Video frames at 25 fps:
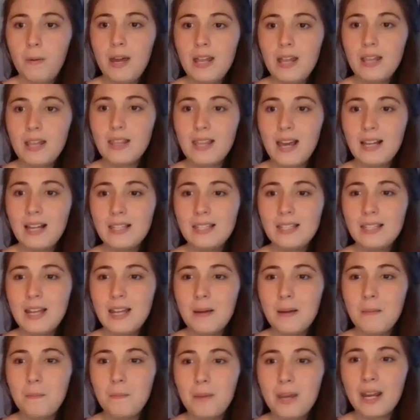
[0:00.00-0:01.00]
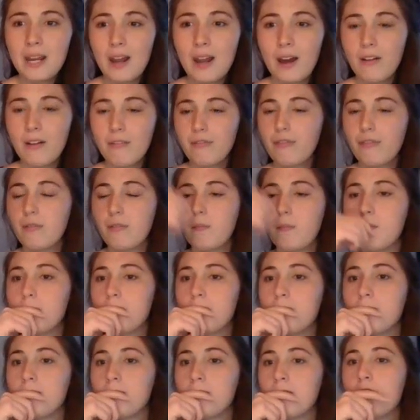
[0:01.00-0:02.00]
But that's not big enough.
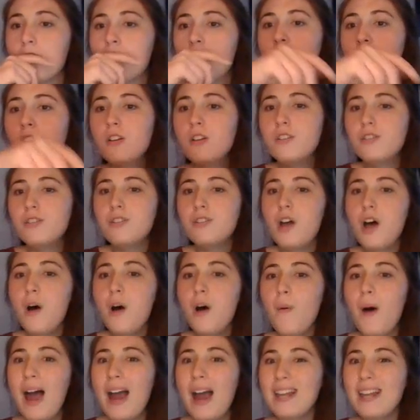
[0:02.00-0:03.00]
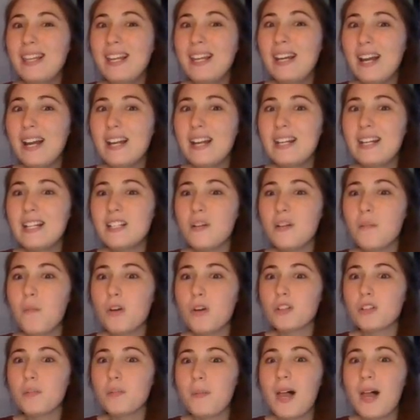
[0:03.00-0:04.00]
So I think I need
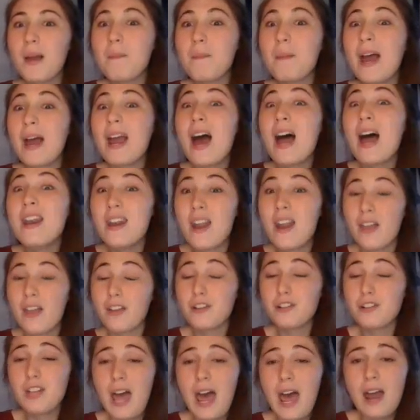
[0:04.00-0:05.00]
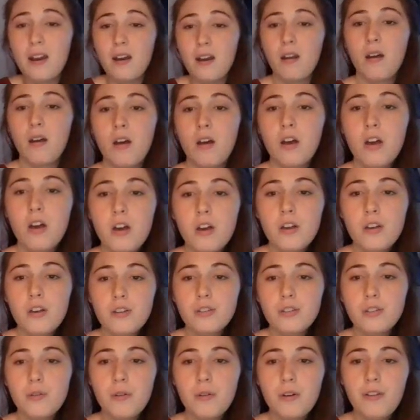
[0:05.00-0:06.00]
to multiply by another 10.
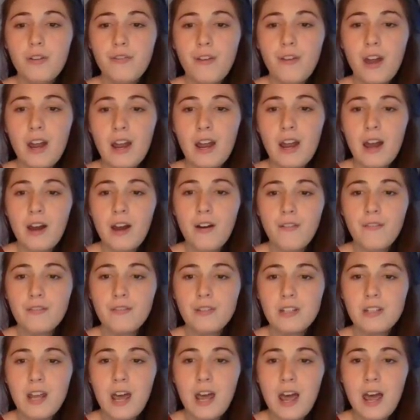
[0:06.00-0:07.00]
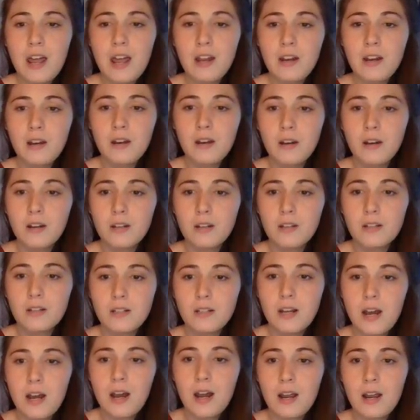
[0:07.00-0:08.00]
So if I have 10
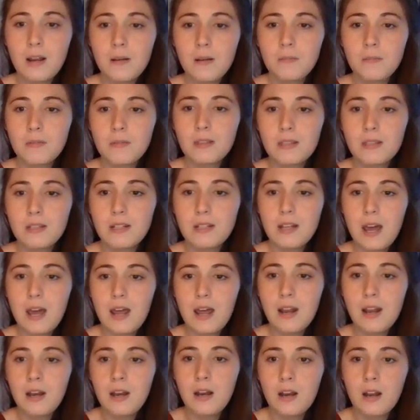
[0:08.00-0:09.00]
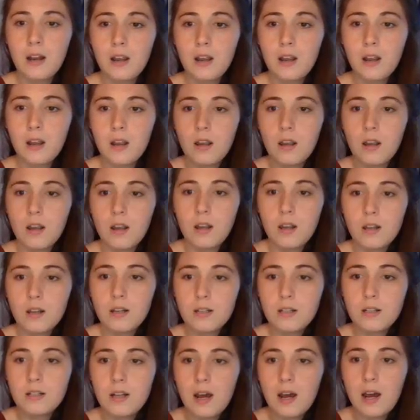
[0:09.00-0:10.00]
times 10
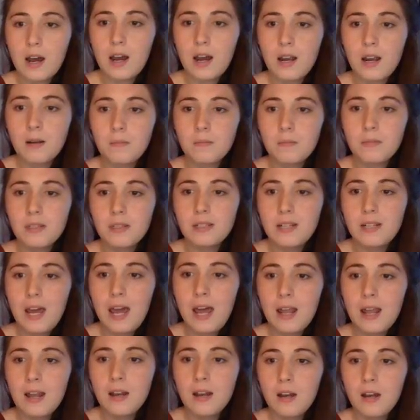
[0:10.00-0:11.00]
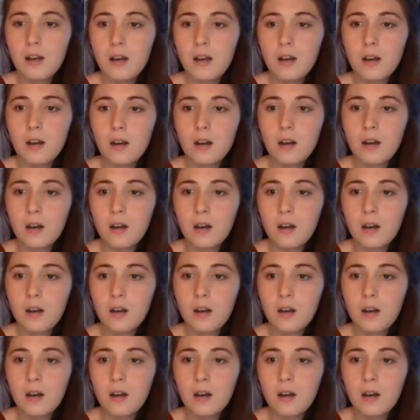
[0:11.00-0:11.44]
times 10,